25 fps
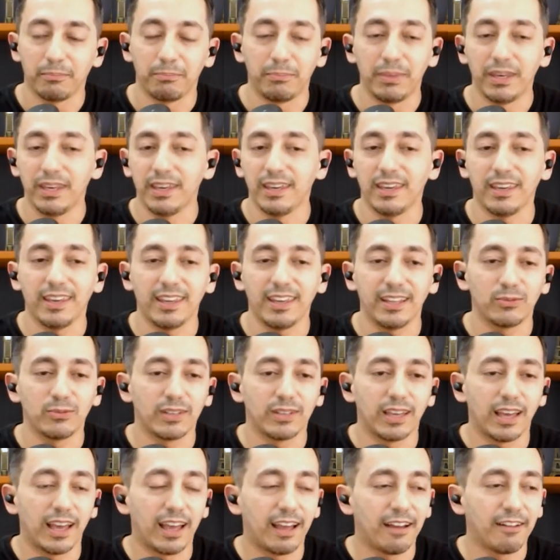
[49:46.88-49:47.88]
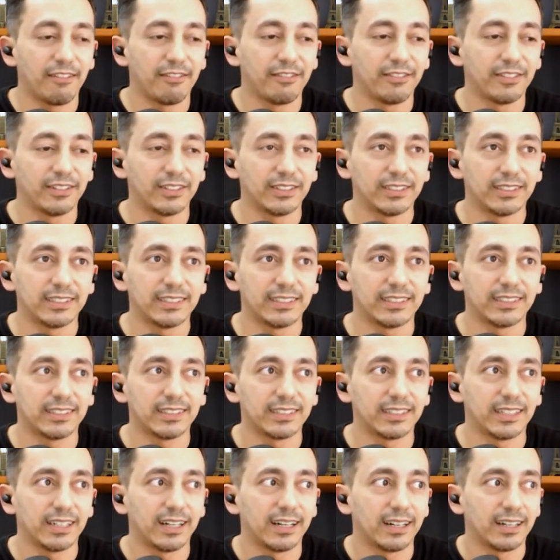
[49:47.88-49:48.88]
beans, we
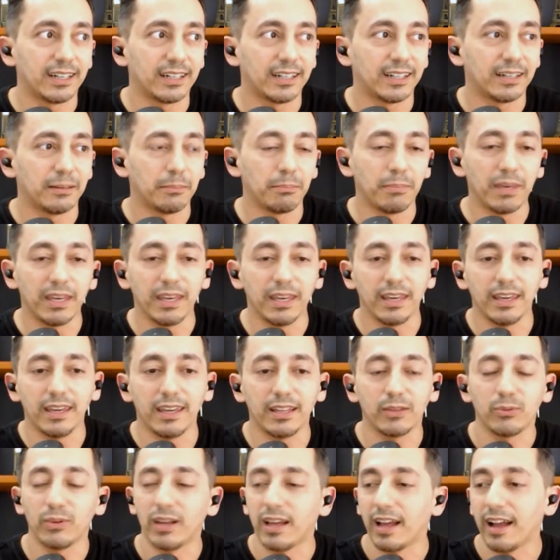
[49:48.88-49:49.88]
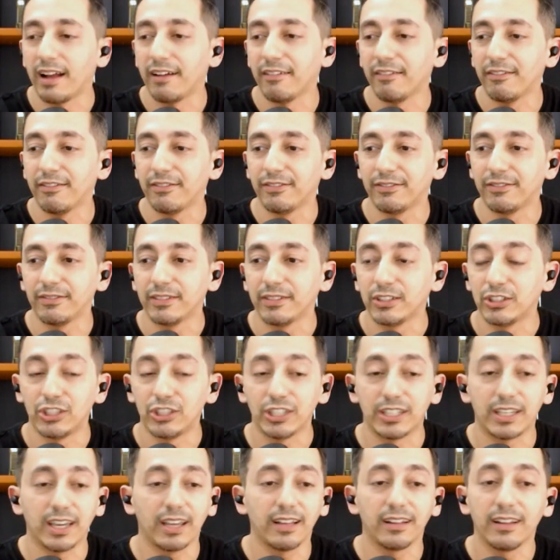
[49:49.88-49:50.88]
have meat, we have
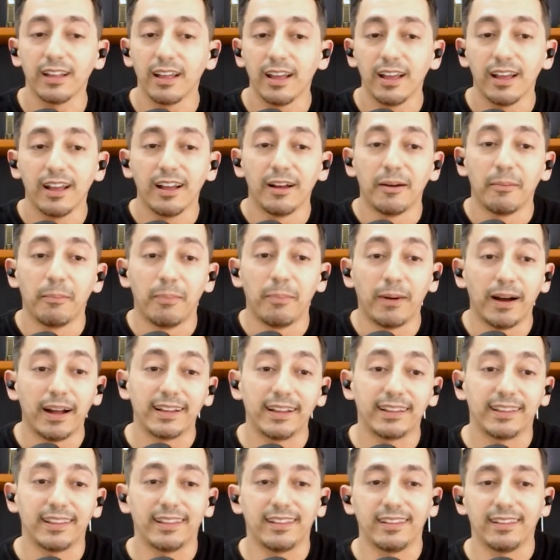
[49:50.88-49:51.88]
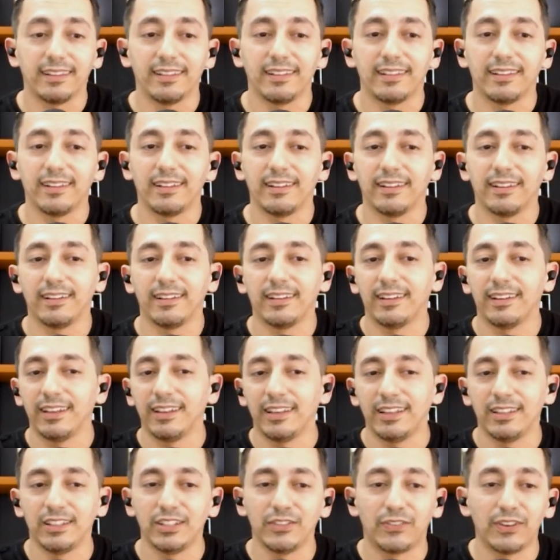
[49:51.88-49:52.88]
chicken, but
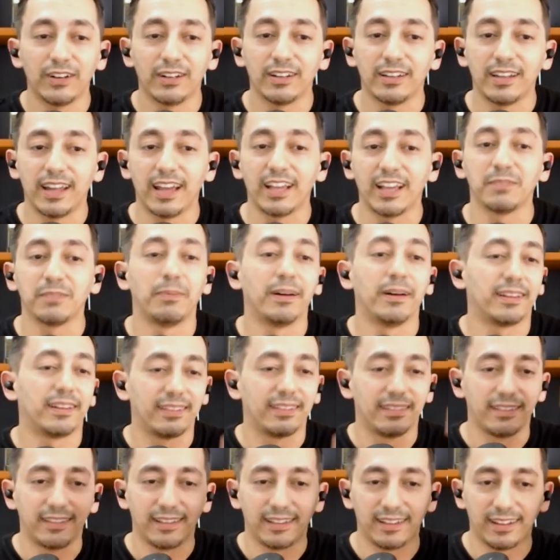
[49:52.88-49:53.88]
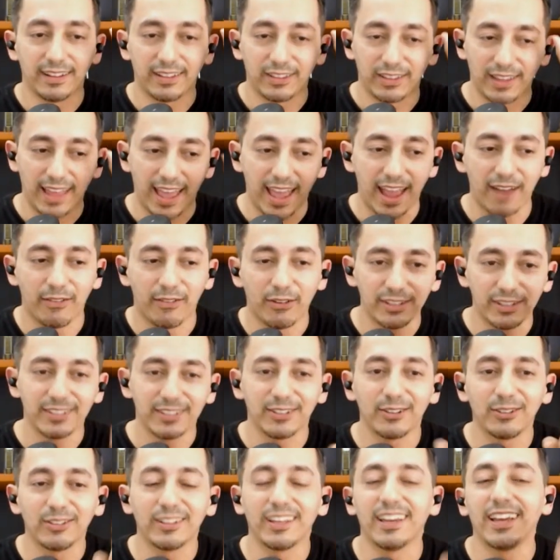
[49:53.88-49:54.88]
in different days. But every
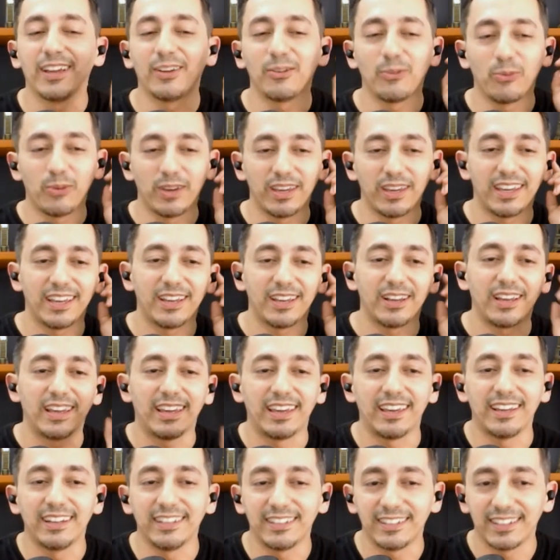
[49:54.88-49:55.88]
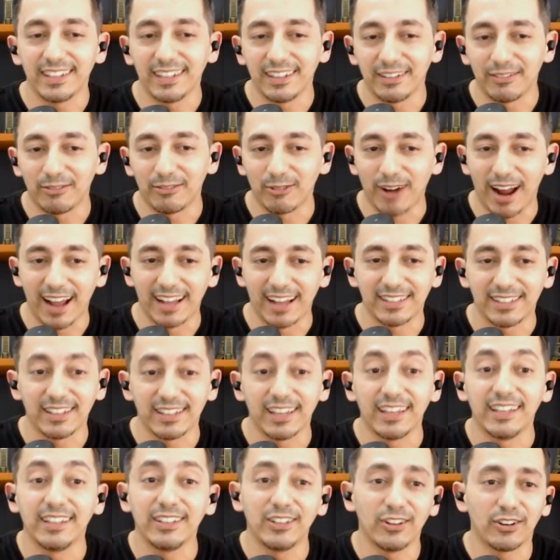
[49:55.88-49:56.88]
single day we eat
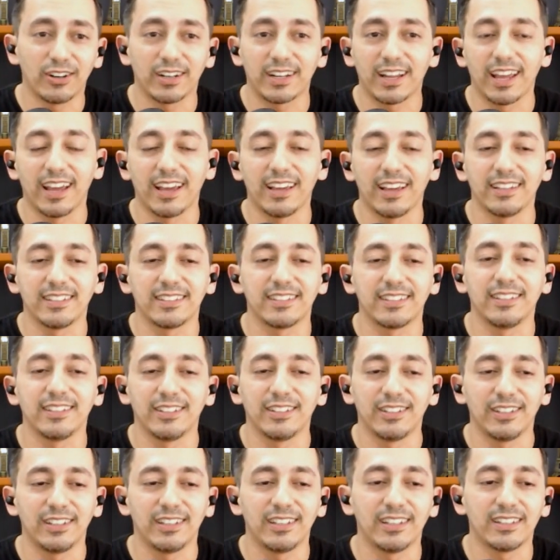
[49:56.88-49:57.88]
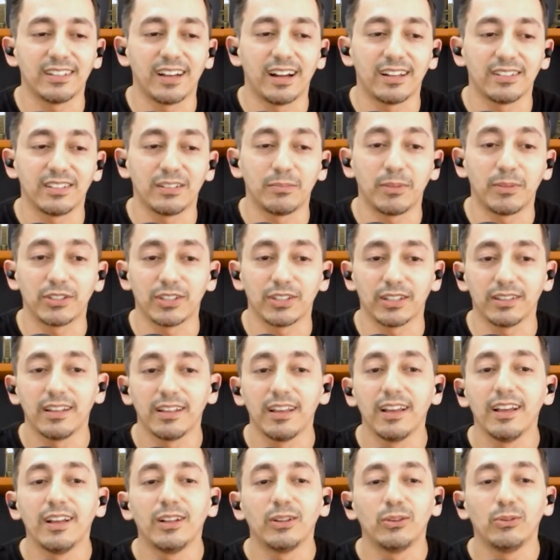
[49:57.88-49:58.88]
rice. In your case, in
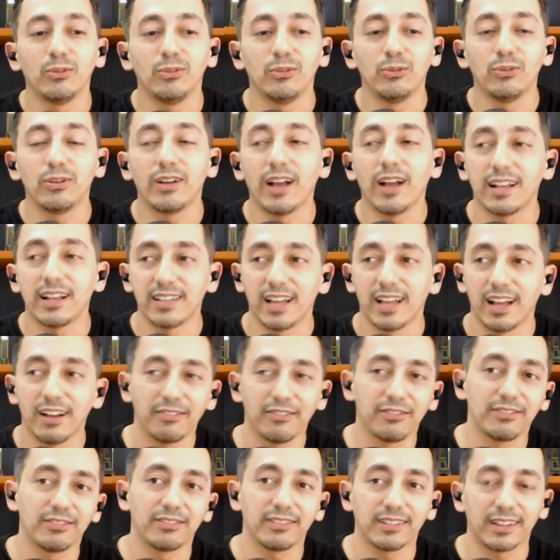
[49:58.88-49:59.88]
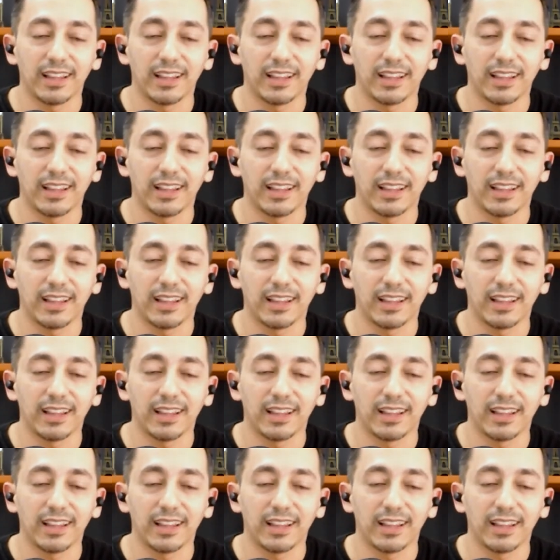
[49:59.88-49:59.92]
Azerbaijan, do you guys have